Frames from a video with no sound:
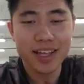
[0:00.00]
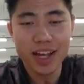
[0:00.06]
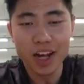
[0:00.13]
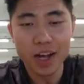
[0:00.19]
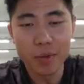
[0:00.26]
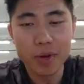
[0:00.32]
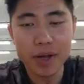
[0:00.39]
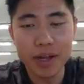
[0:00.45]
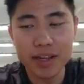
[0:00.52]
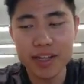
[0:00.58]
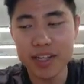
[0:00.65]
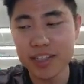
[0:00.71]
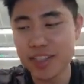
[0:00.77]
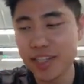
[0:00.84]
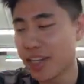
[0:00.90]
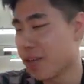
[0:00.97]
Uh, wait,
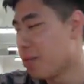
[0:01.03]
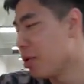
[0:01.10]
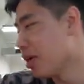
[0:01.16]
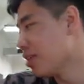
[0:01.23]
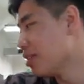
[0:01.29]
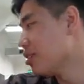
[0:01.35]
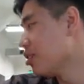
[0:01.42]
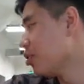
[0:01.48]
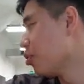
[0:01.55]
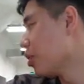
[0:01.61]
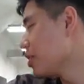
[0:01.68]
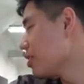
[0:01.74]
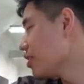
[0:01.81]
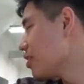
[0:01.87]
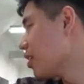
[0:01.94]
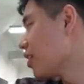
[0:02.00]
Kentucky. Wait, dude,
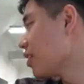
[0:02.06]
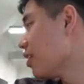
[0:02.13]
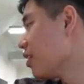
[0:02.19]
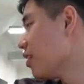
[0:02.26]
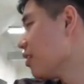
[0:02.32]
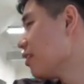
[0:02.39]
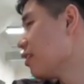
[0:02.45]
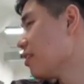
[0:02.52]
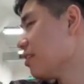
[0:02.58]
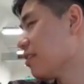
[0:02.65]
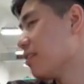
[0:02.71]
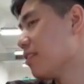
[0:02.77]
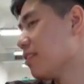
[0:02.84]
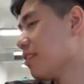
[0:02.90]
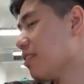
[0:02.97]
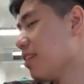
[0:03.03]
where's Kentucky?
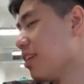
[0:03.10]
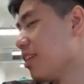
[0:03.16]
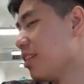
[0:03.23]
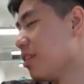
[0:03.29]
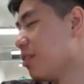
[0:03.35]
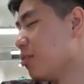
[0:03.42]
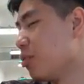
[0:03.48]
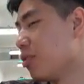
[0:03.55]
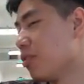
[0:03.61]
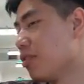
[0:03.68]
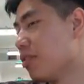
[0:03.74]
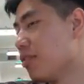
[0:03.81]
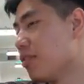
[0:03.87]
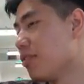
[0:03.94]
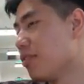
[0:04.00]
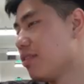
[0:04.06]
In the world.
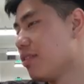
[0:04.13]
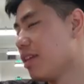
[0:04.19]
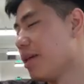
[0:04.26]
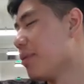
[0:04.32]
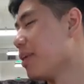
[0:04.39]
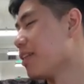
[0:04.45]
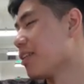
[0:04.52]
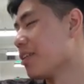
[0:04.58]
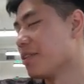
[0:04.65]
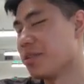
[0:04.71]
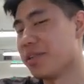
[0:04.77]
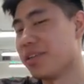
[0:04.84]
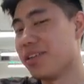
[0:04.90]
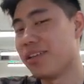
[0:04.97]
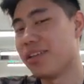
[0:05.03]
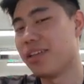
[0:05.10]
I mean, in the country.